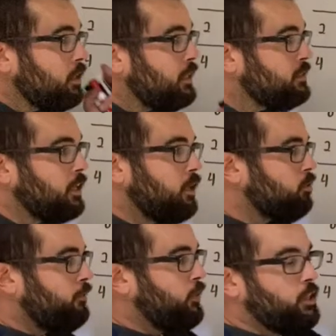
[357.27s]
It's not a
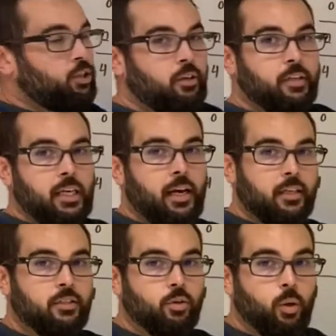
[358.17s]
reflection over the
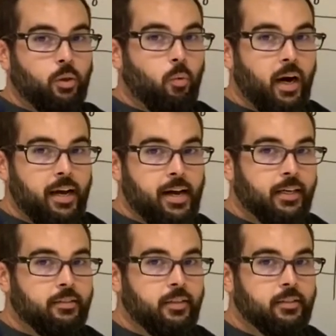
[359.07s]
x or the y
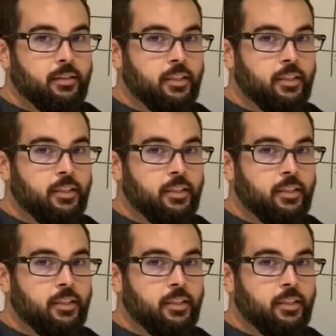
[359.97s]
axis,